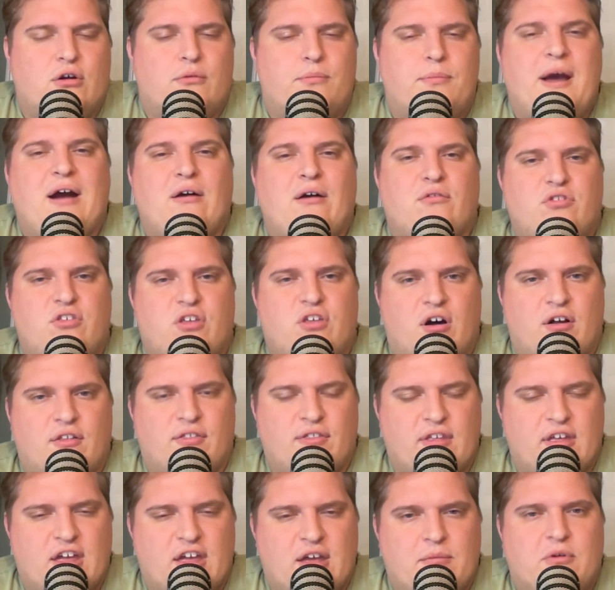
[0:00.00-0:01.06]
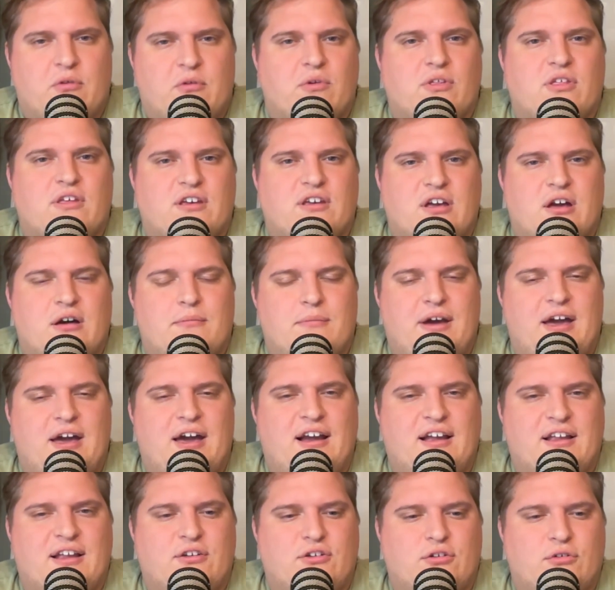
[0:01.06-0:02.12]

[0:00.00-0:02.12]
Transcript: pounce on them and really come back and